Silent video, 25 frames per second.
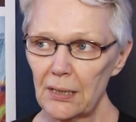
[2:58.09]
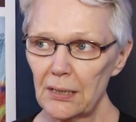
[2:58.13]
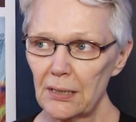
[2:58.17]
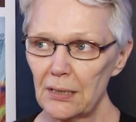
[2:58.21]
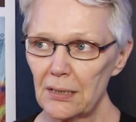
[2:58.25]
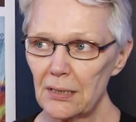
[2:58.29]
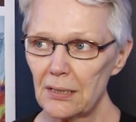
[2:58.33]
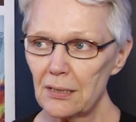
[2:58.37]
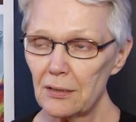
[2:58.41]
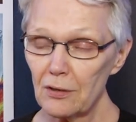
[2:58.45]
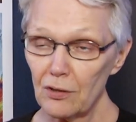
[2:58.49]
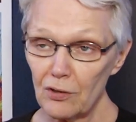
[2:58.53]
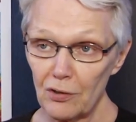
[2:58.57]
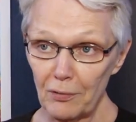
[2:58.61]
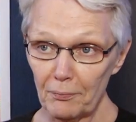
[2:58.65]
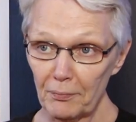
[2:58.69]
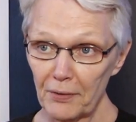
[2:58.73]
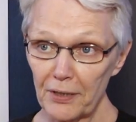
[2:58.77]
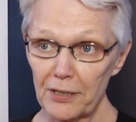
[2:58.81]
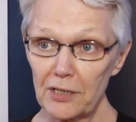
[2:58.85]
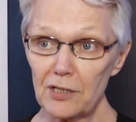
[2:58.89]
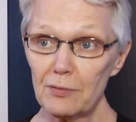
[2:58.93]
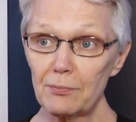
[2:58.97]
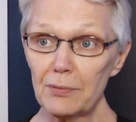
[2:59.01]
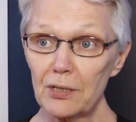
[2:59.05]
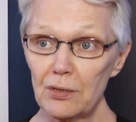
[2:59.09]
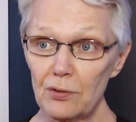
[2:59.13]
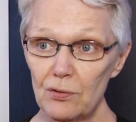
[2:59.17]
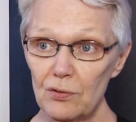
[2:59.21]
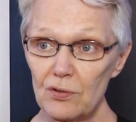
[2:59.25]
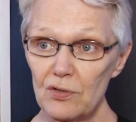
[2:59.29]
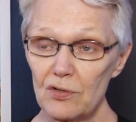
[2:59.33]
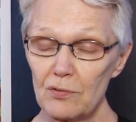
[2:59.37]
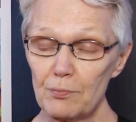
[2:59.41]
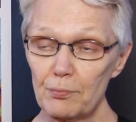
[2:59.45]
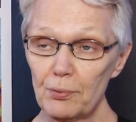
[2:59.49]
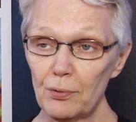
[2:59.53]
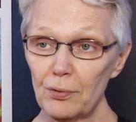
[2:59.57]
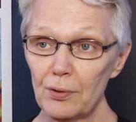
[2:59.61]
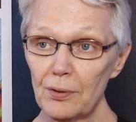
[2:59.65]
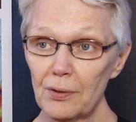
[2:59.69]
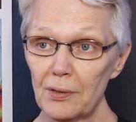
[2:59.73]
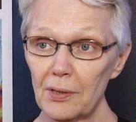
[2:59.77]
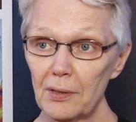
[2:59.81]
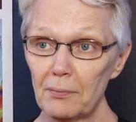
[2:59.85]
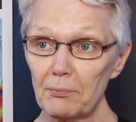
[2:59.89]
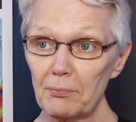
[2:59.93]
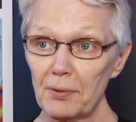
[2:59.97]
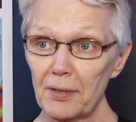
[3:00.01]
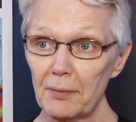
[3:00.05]
is a commitment to support
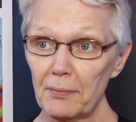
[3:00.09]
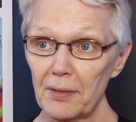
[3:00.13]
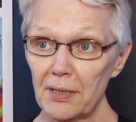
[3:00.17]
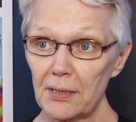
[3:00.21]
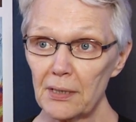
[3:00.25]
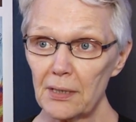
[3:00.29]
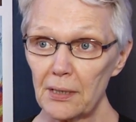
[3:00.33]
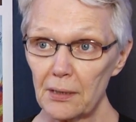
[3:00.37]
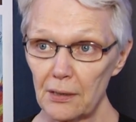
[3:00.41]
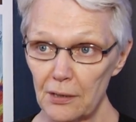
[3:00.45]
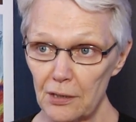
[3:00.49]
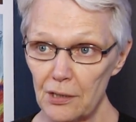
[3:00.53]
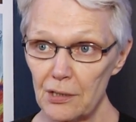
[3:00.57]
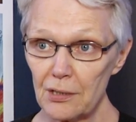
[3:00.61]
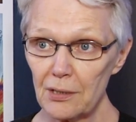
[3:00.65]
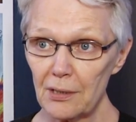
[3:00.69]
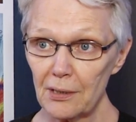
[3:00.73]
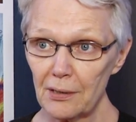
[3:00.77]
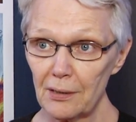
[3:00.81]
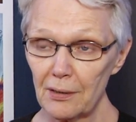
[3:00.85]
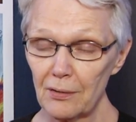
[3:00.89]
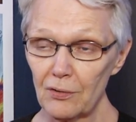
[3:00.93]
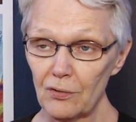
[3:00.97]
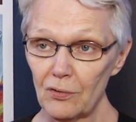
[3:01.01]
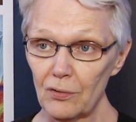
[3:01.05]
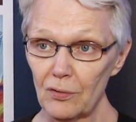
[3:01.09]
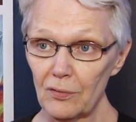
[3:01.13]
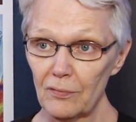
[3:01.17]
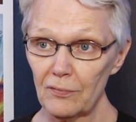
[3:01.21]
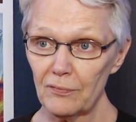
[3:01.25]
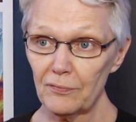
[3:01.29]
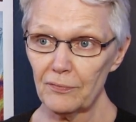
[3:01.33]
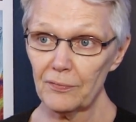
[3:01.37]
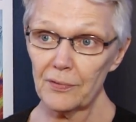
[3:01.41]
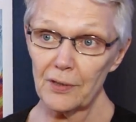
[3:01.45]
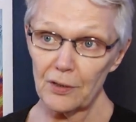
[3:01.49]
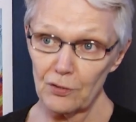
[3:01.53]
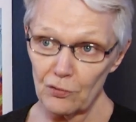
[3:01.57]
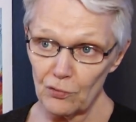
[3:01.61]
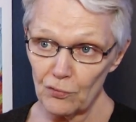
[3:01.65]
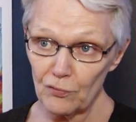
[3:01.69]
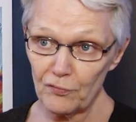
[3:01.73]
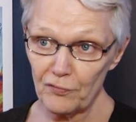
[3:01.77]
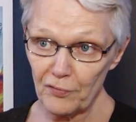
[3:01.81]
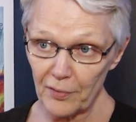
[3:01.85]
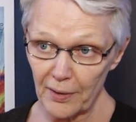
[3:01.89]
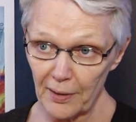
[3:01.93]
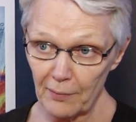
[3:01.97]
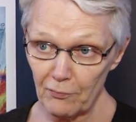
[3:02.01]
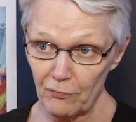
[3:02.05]
the implementation of the new
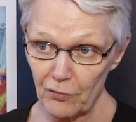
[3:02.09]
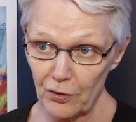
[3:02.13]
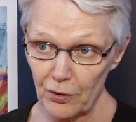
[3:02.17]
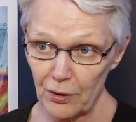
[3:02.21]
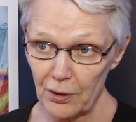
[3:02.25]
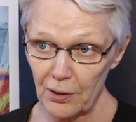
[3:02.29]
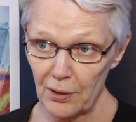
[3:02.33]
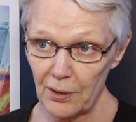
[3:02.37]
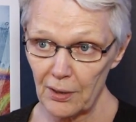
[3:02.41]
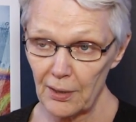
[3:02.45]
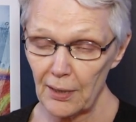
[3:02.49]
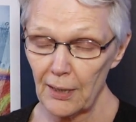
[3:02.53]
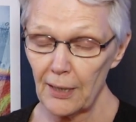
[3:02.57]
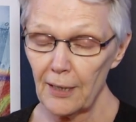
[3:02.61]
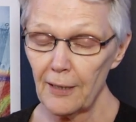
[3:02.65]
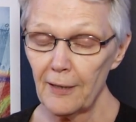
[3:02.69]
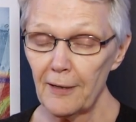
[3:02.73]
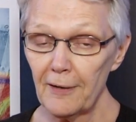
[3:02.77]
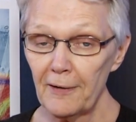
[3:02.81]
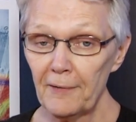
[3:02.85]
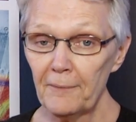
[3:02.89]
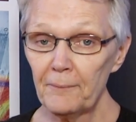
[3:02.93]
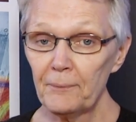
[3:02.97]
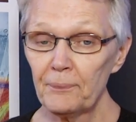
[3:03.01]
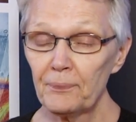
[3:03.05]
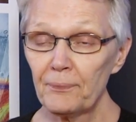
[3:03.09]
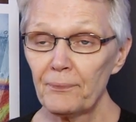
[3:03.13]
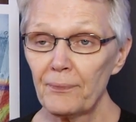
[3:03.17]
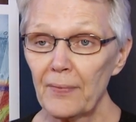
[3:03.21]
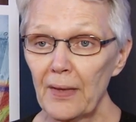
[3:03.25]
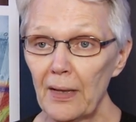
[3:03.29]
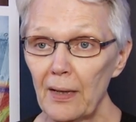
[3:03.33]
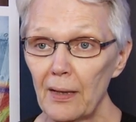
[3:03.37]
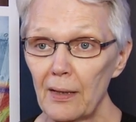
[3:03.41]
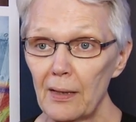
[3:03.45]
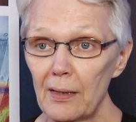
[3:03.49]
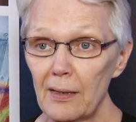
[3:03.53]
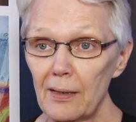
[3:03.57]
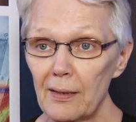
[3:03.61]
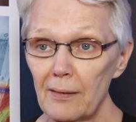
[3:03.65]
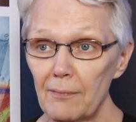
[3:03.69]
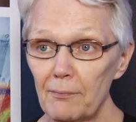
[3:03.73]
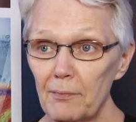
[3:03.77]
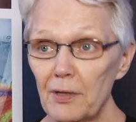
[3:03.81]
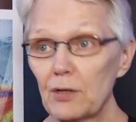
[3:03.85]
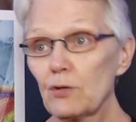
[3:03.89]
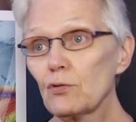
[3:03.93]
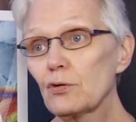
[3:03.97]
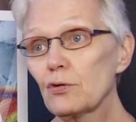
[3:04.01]
framework, uh, but